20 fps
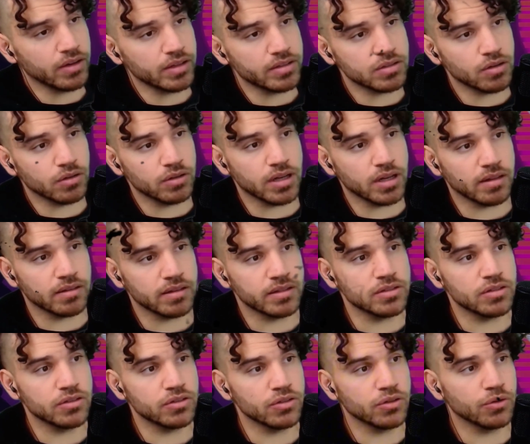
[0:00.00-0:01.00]
It's got
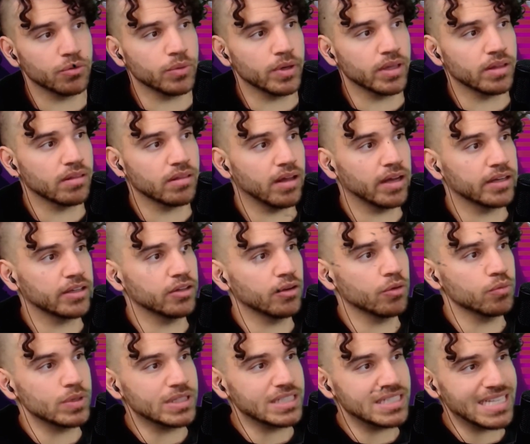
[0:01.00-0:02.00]
nothing to do with like
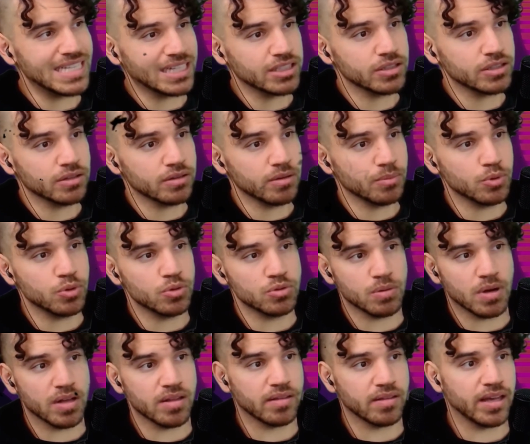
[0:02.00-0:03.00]
which section of the
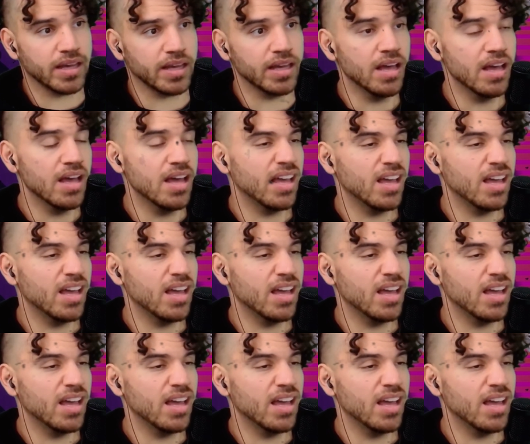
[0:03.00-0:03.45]
bourgeoisie